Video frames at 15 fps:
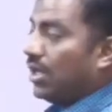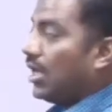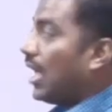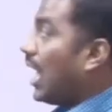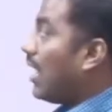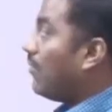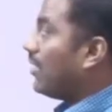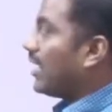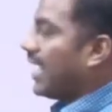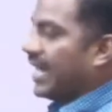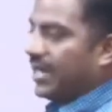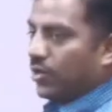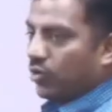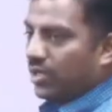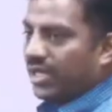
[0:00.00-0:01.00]
Hour
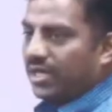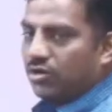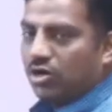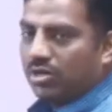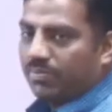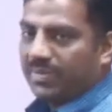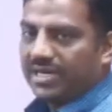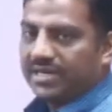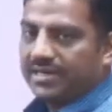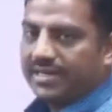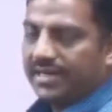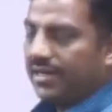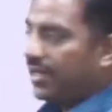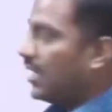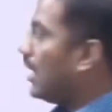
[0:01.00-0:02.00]
hand, okay, not minute hand.